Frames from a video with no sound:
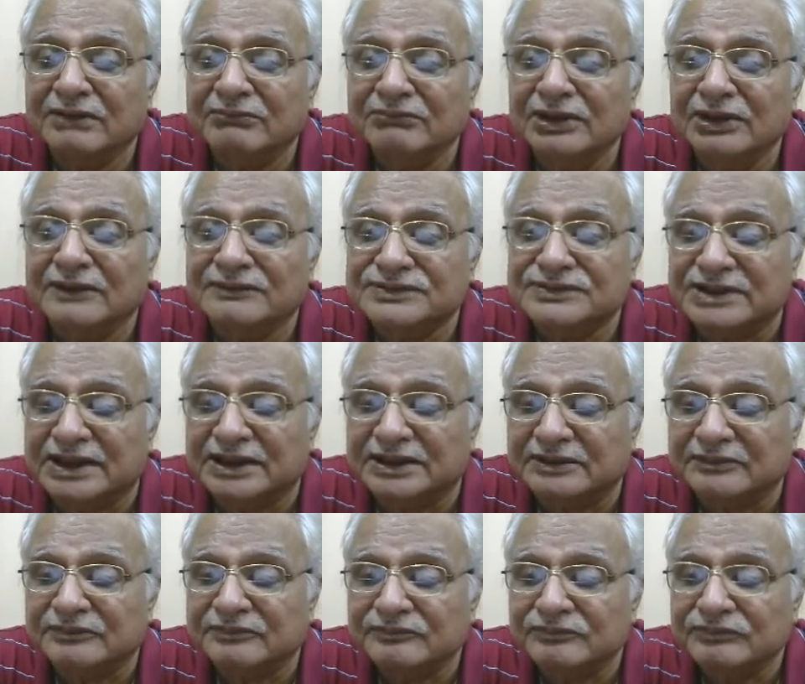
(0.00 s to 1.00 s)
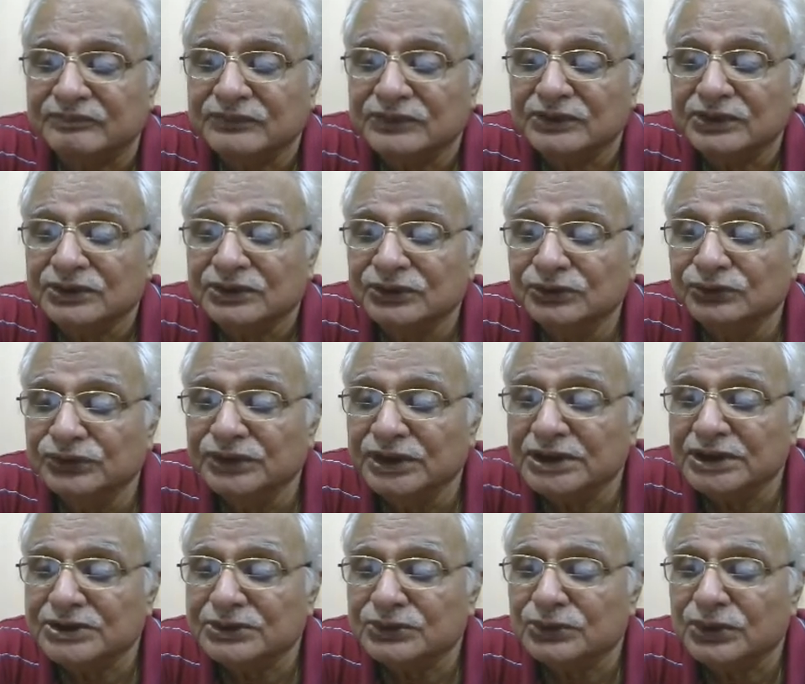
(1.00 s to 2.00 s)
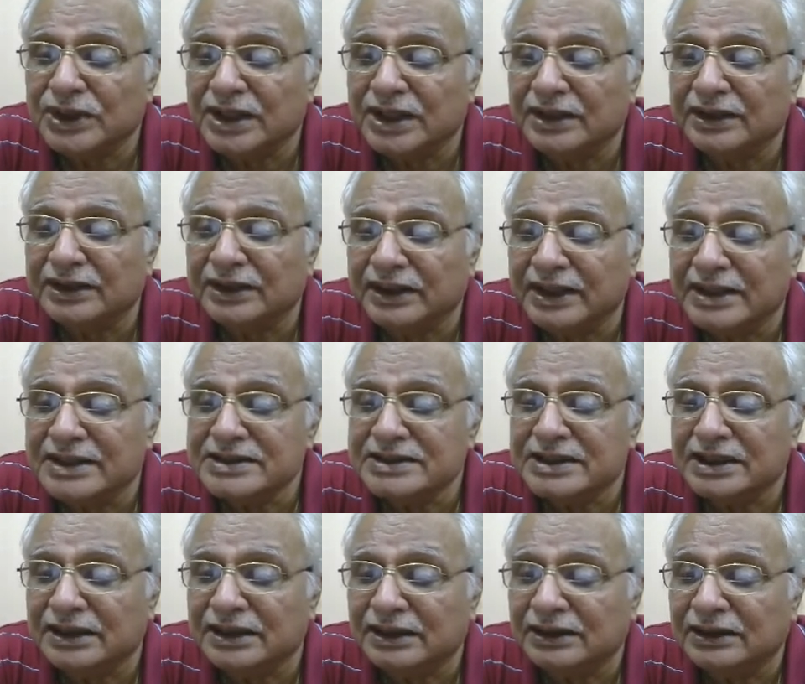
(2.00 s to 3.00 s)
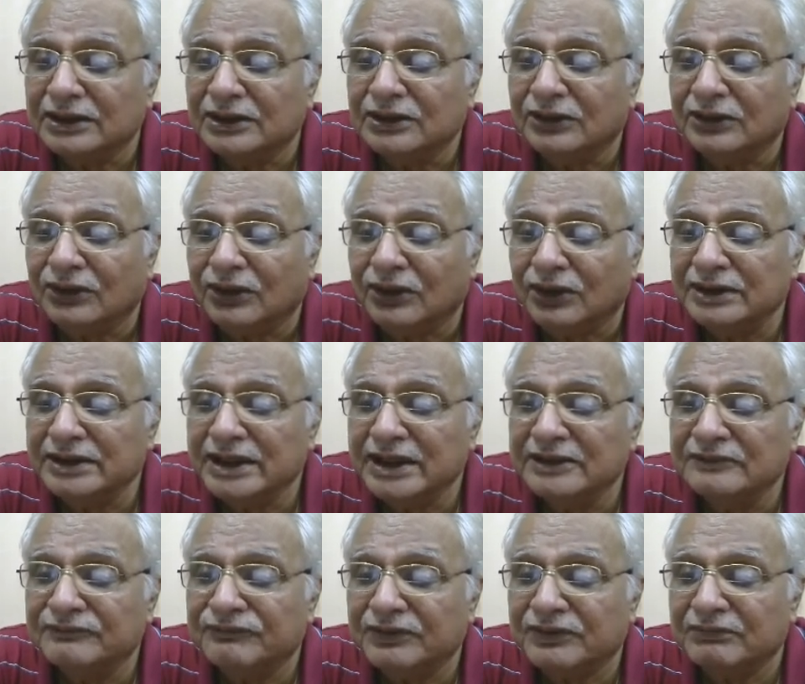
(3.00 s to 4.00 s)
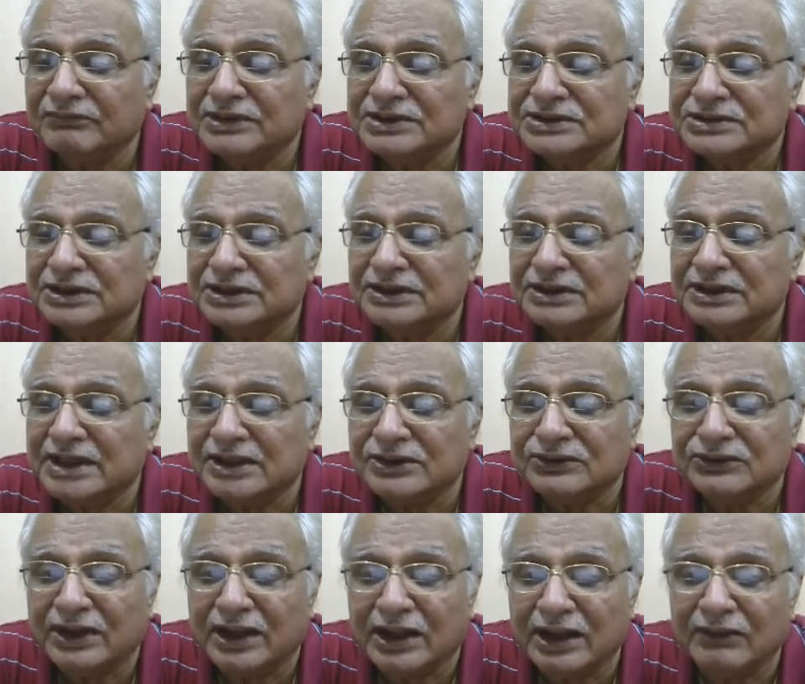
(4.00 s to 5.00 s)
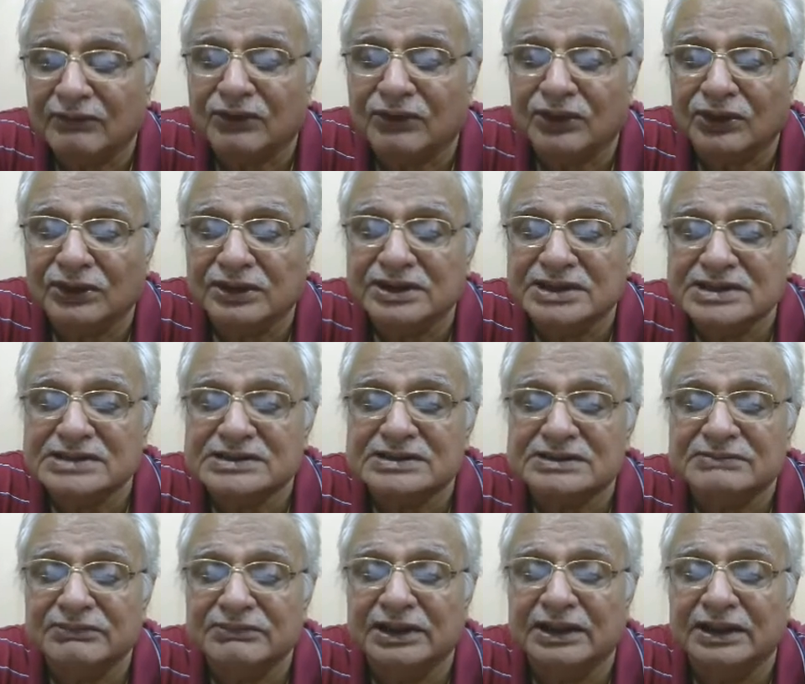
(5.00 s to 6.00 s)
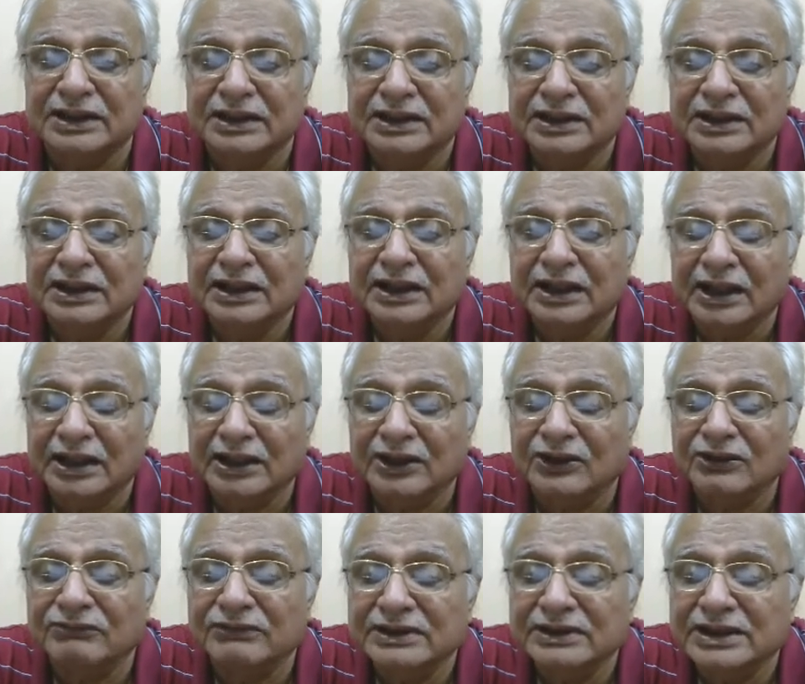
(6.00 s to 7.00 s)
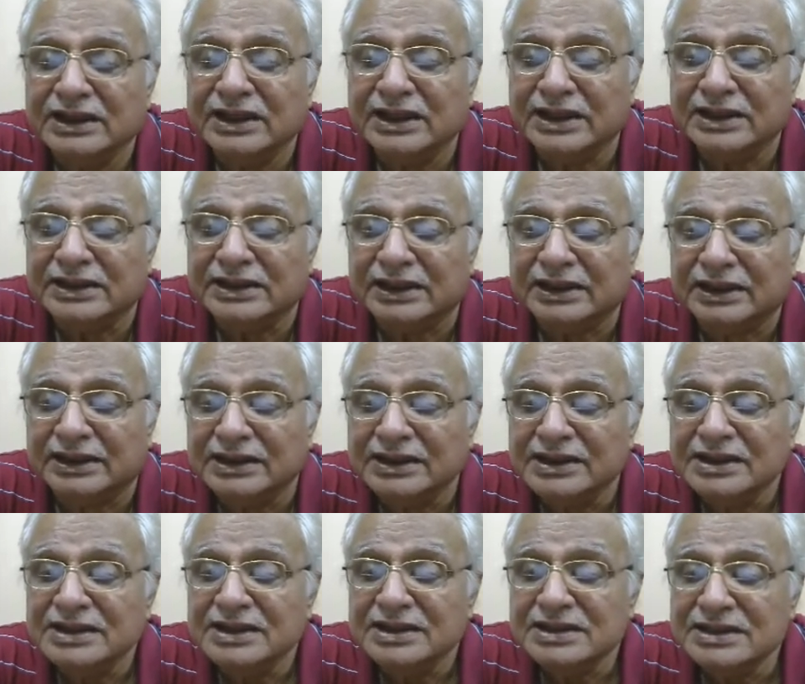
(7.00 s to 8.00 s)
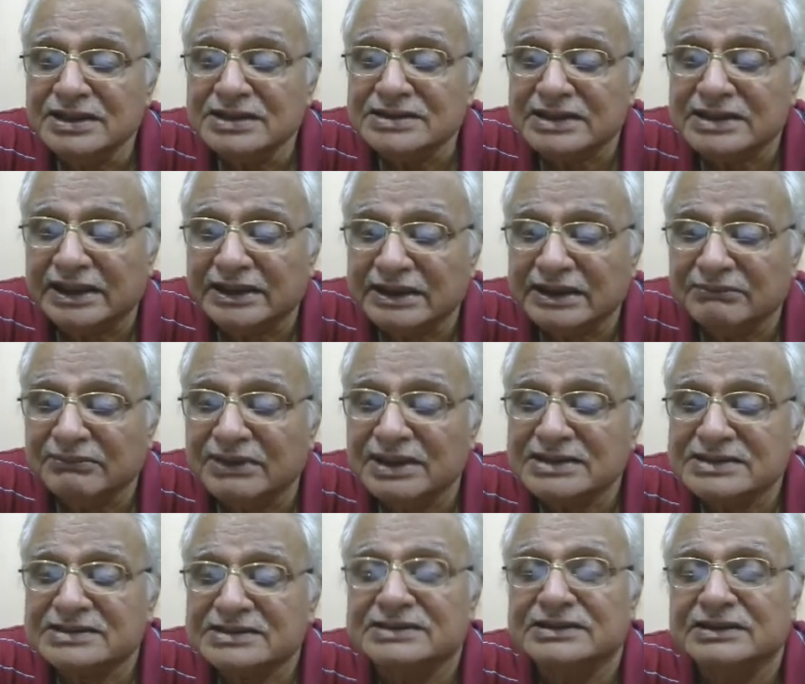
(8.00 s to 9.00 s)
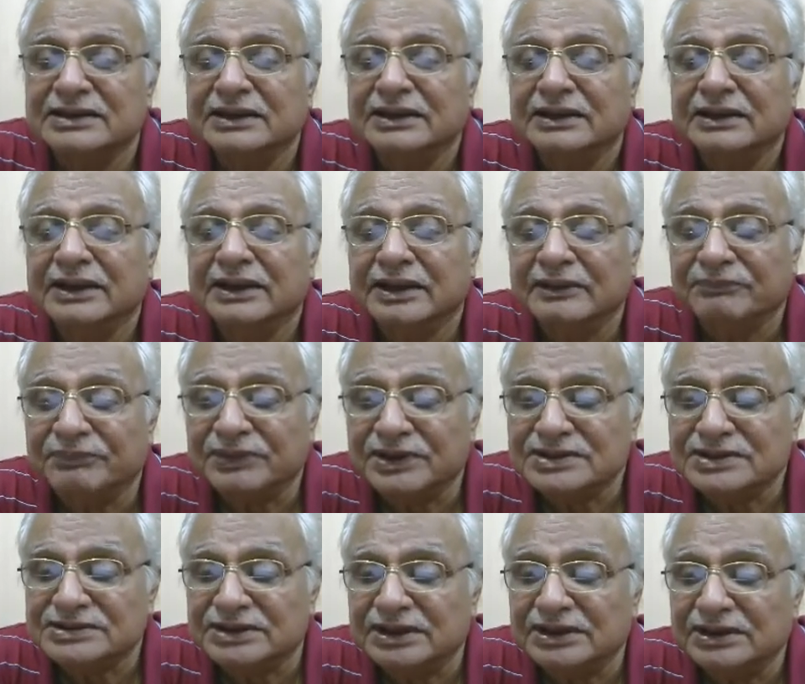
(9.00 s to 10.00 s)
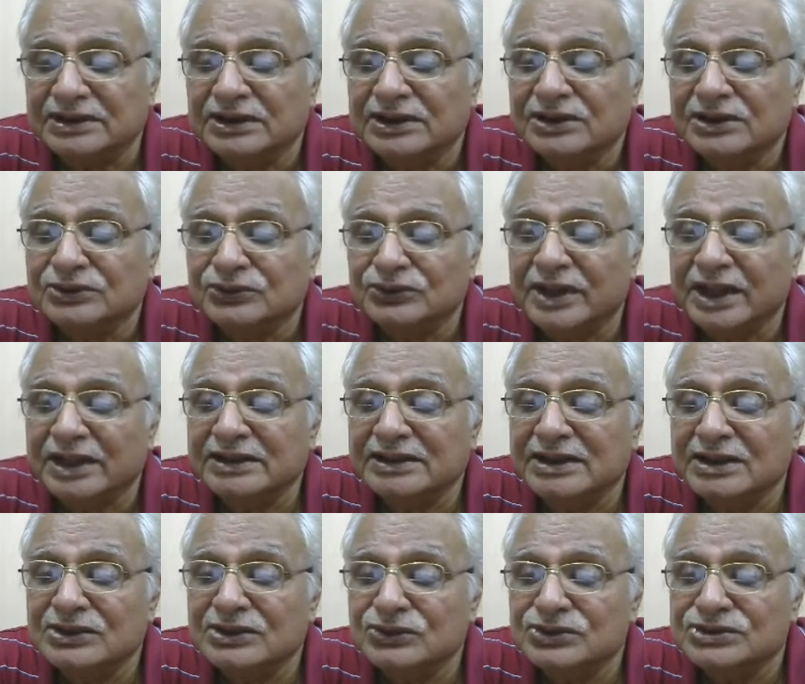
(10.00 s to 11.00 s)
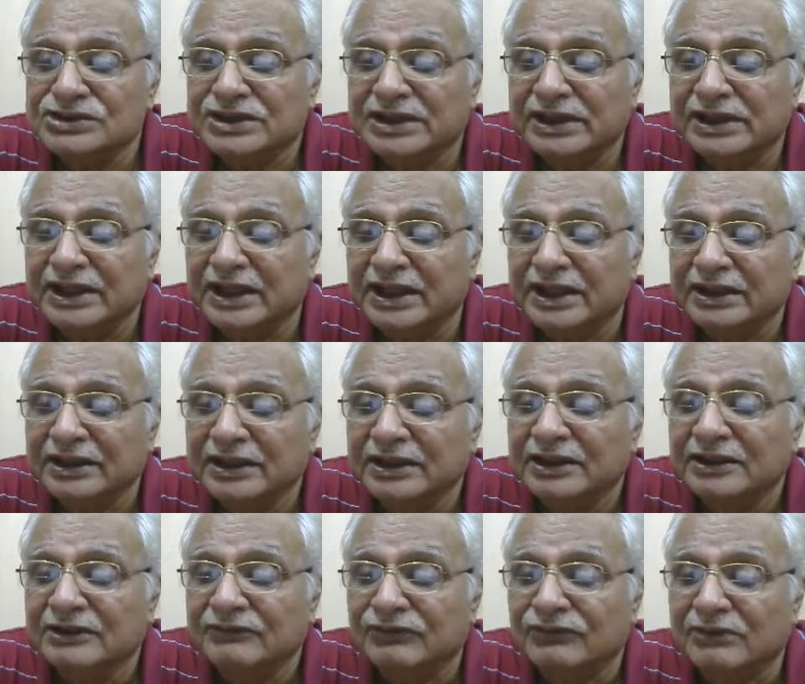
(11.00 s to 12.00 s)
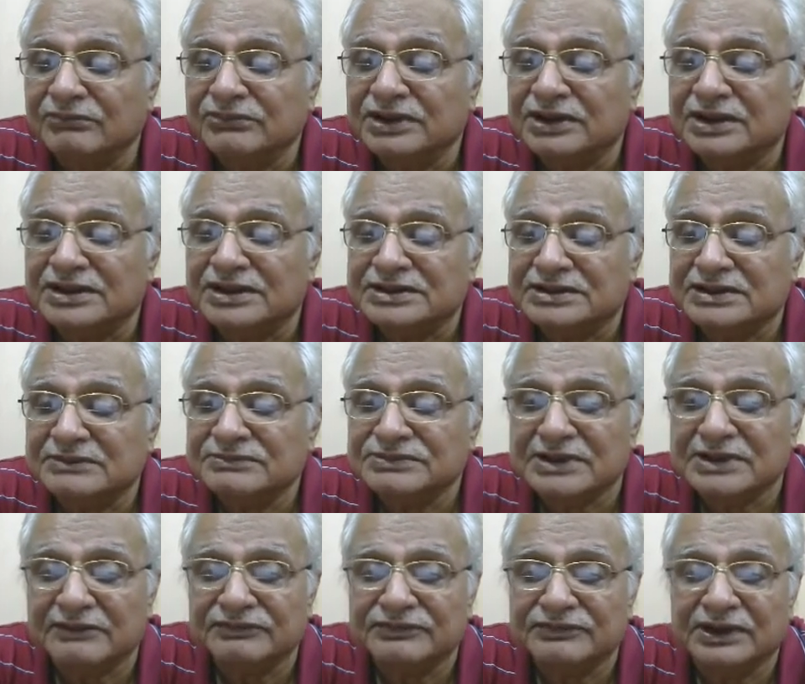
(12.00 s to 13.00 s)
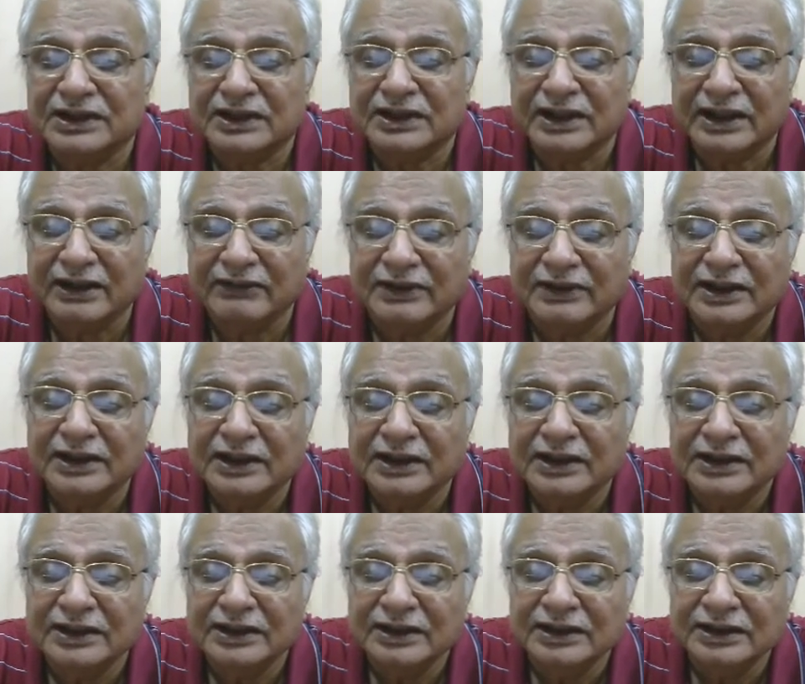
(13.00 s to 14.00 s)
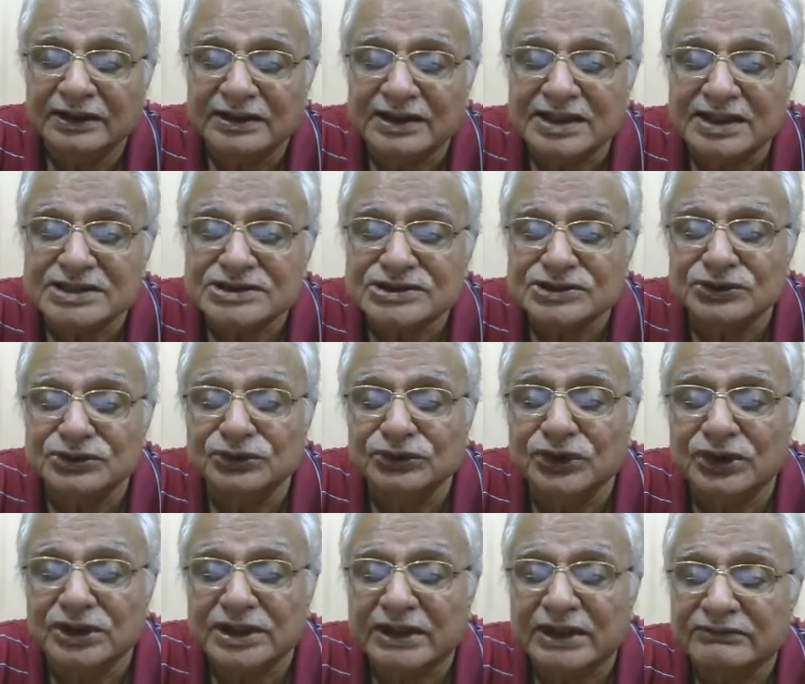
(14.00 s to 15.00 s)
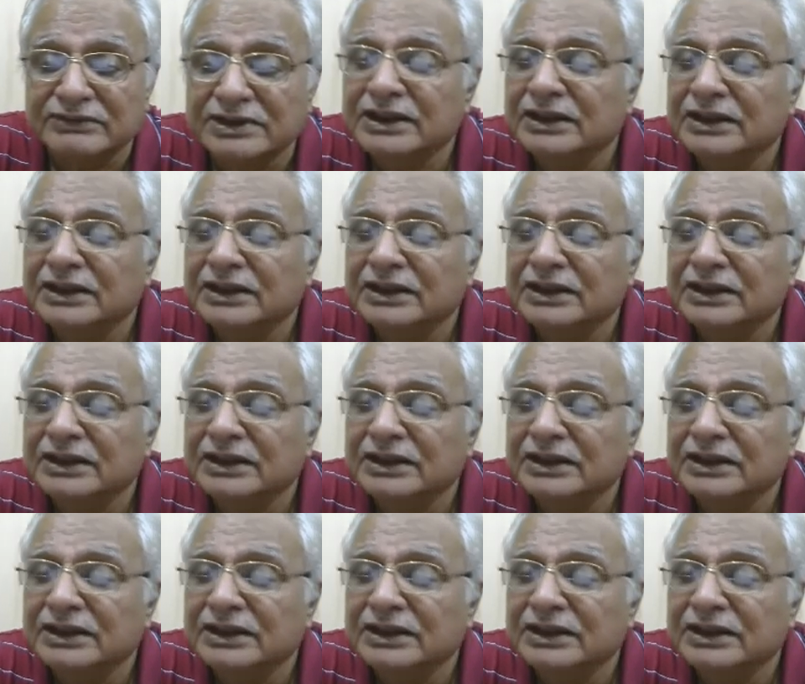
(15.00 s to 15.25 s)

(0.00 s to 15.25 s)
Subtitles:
of site. You need to enter all the information that you have on this bill along with the letter. This enables a person to get the goods cleared from the customs after arrival in case you do not have the